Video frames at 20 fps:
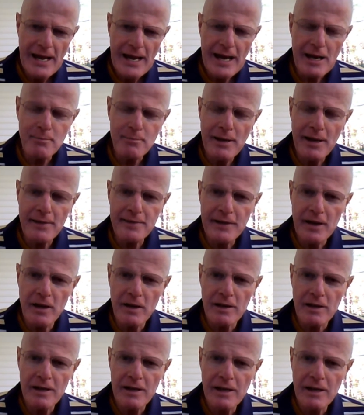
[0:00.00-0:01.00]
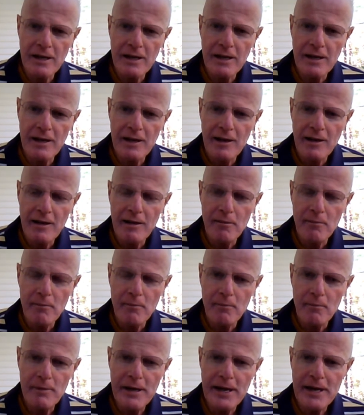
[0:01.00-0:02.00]
and about the
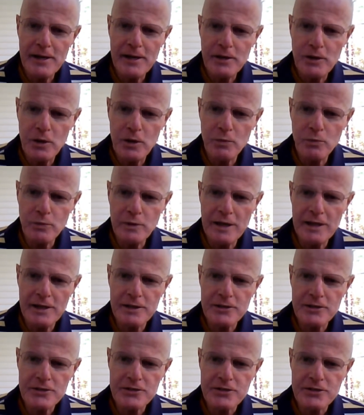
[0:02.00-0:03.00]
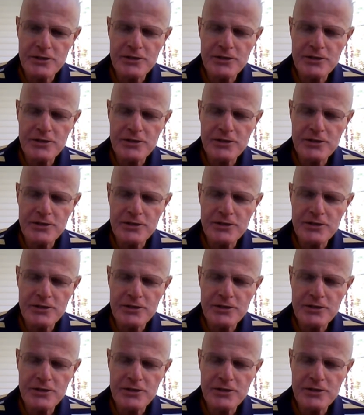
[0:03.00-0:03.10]
man who runs